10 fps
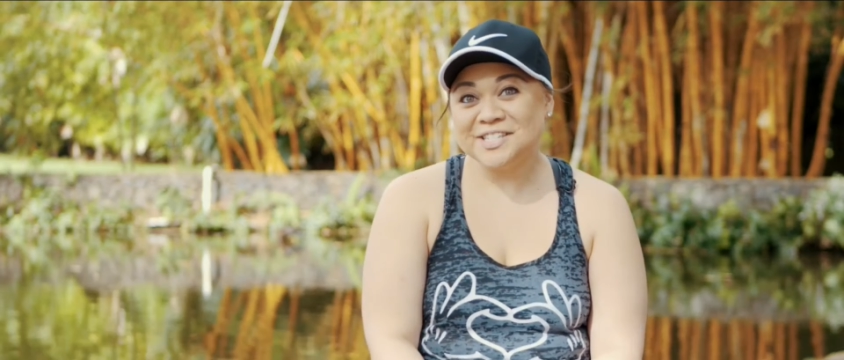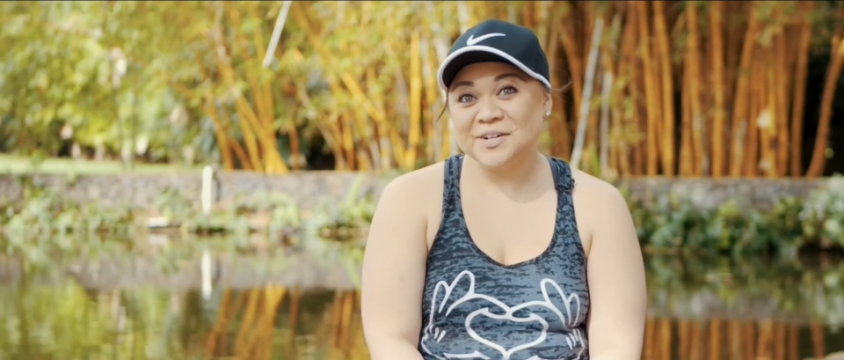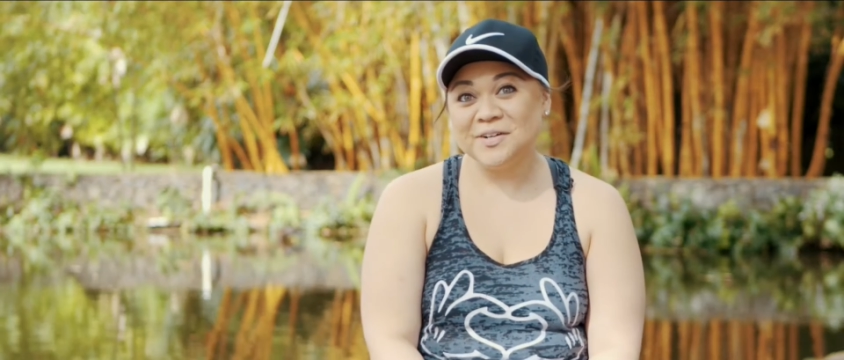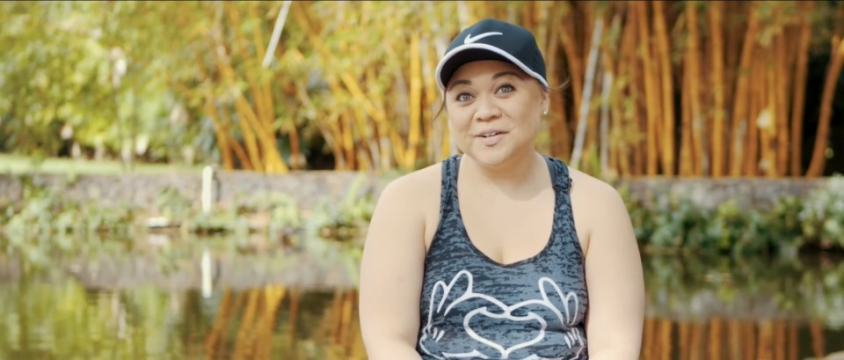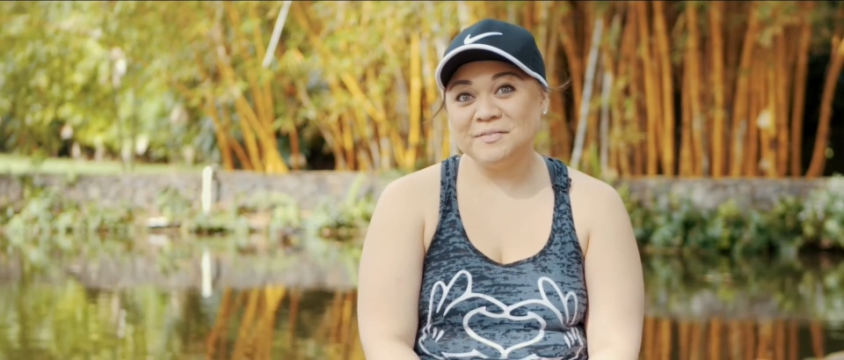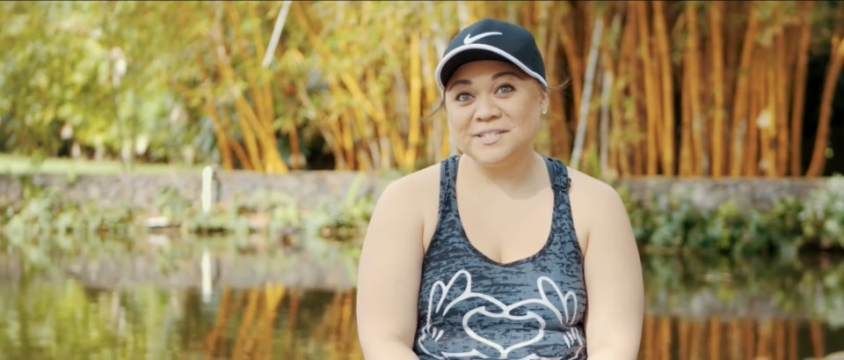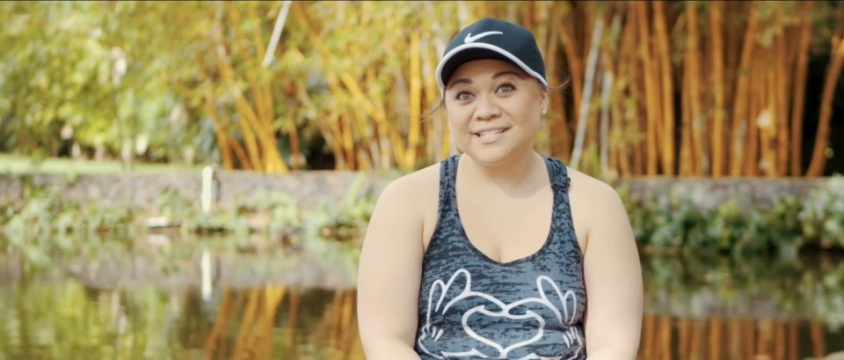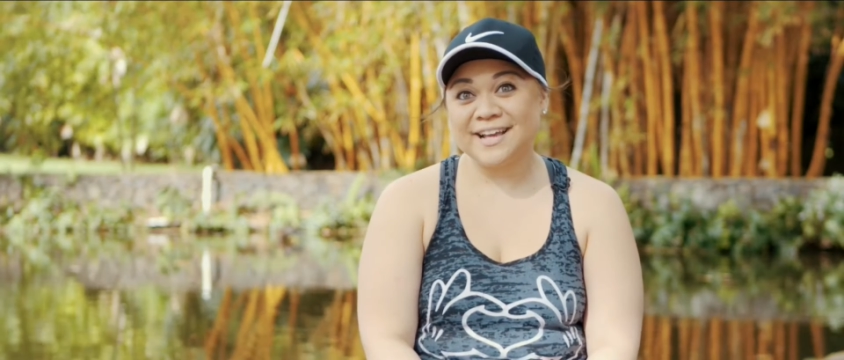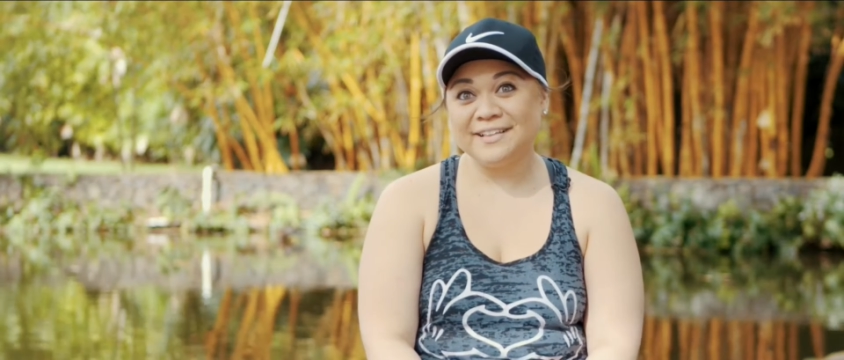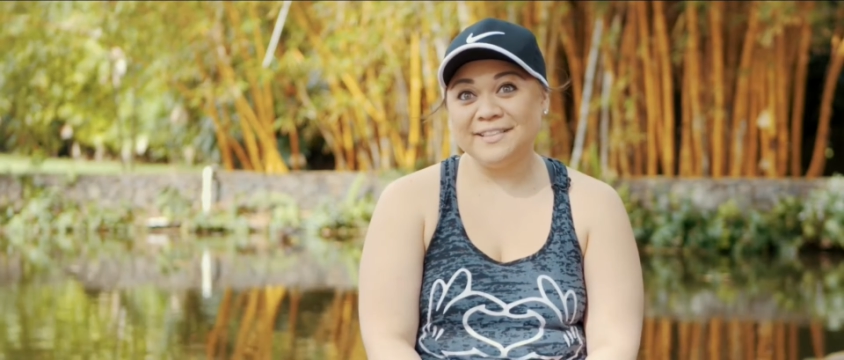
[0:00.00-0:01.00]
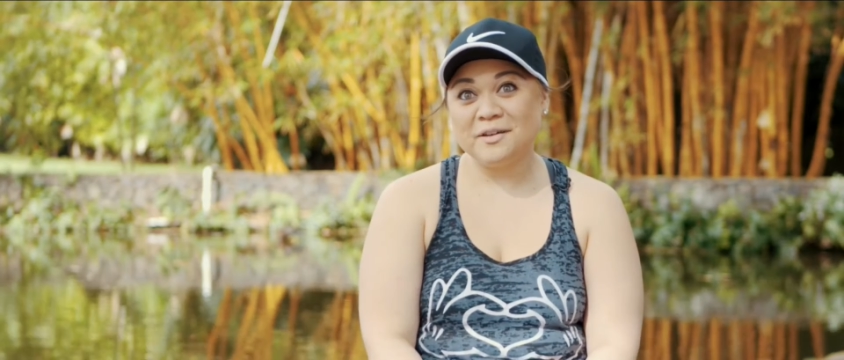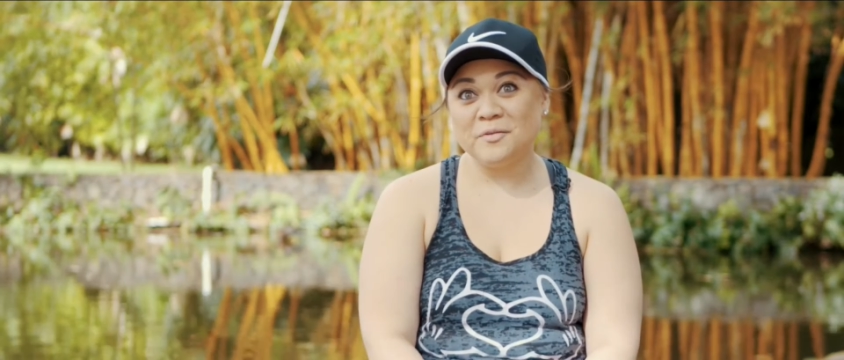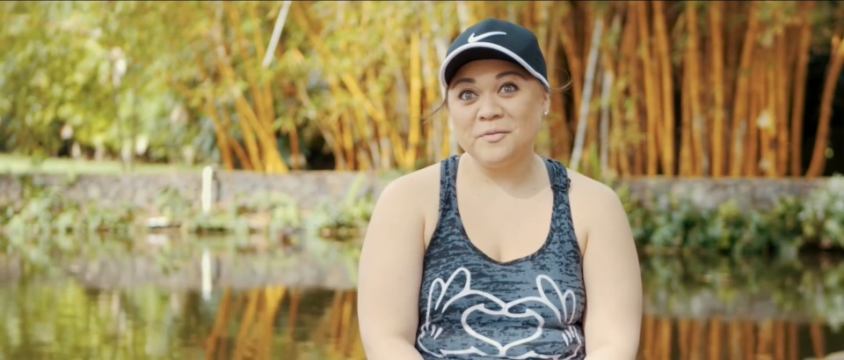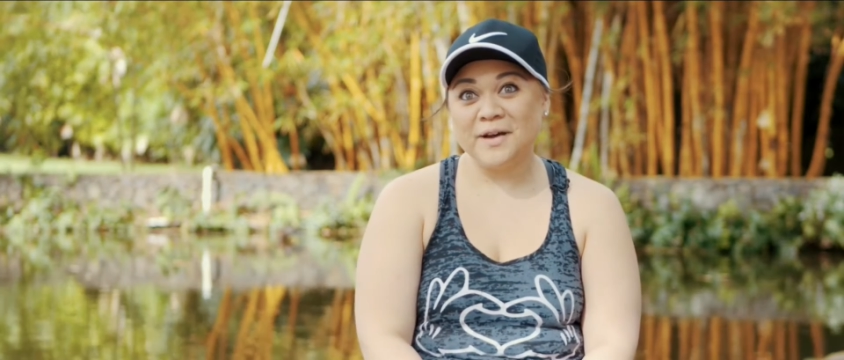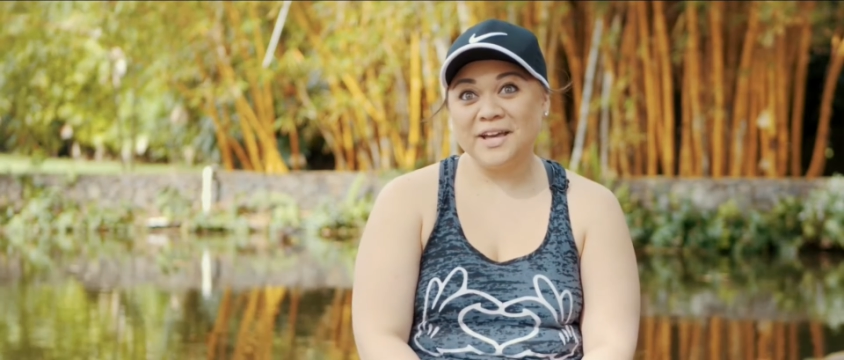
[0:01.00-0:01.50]
so I was like a
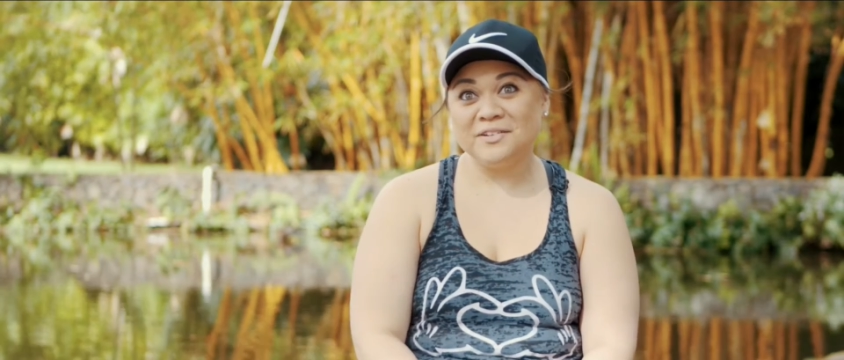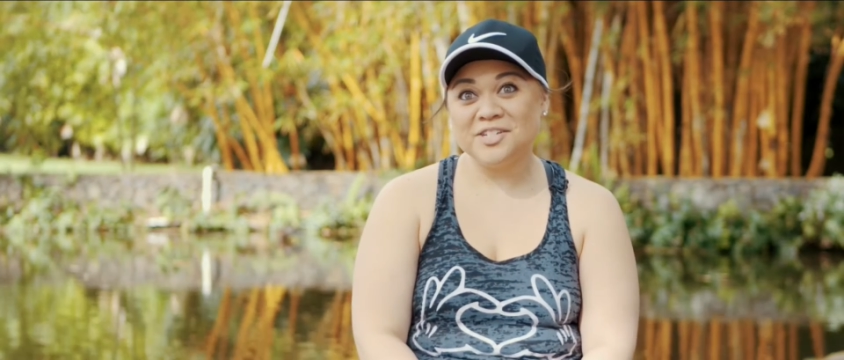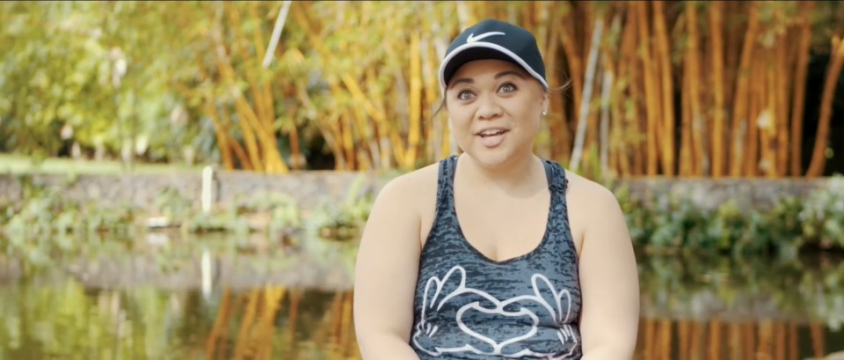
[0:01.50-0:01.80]
little wild